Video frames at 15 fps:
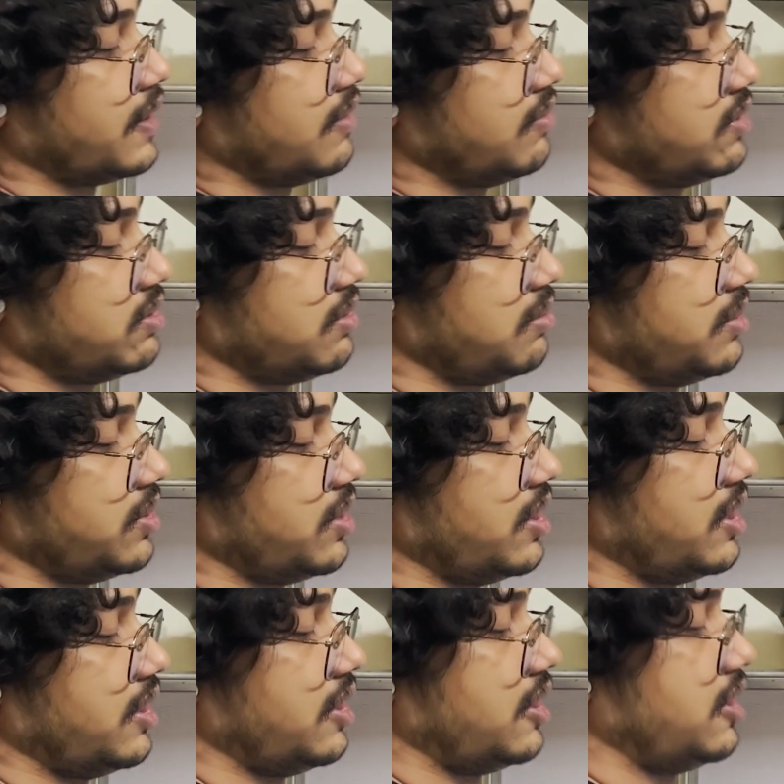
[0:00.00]
which will be
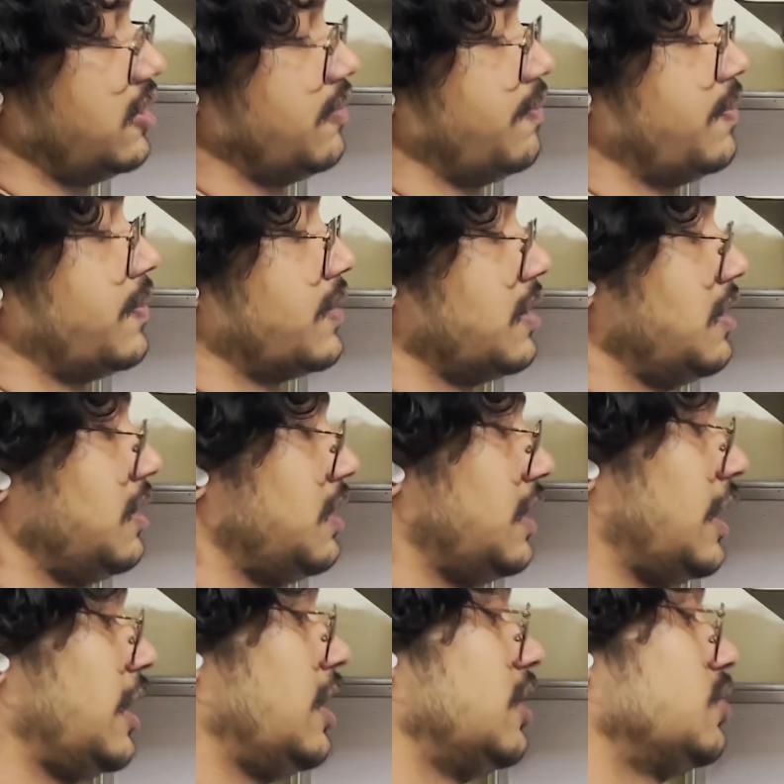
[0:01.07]
300,
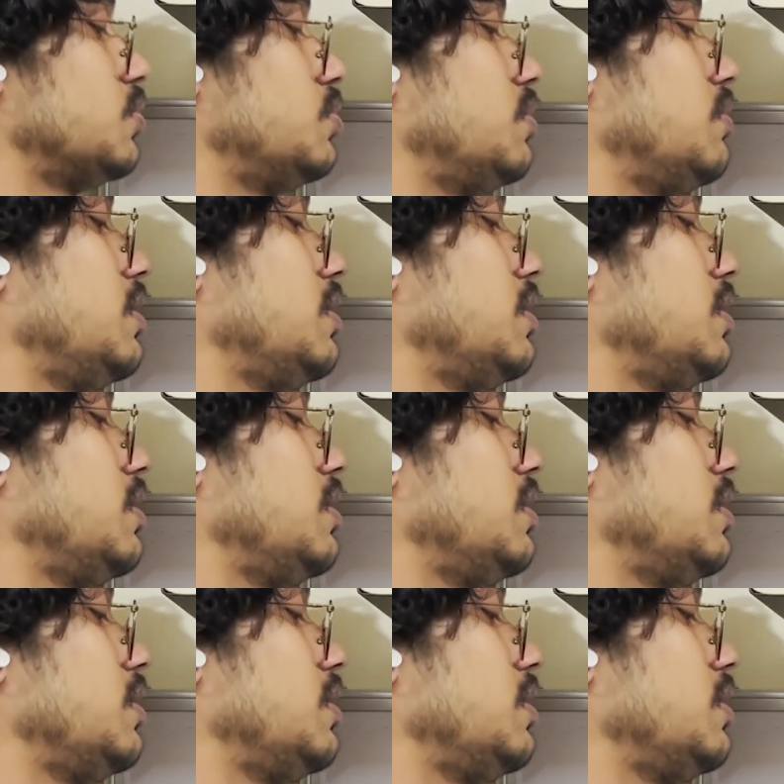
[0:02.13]
and our score will